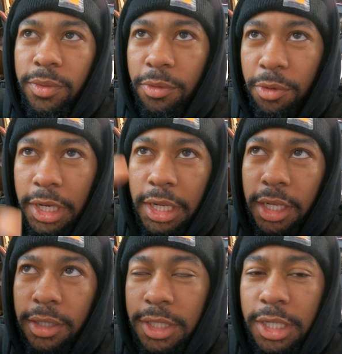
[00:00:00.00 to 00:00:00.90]

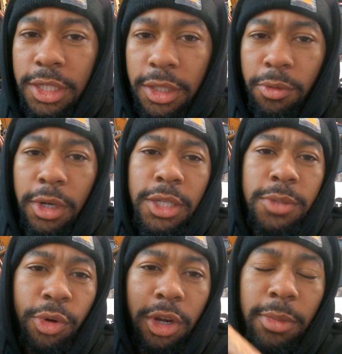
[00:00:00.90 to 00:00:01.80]
363. He's
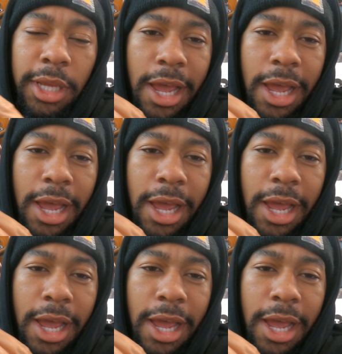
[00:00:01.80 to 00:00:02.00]
printing me